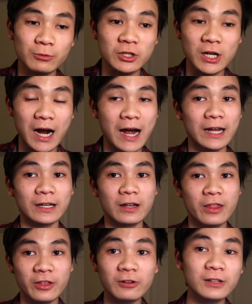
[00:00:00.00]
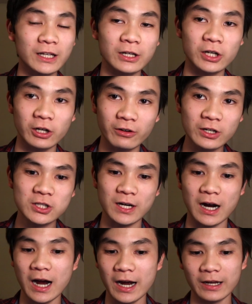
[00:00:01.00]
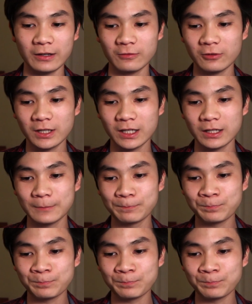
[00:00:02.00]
which I thoroughly encourage. I really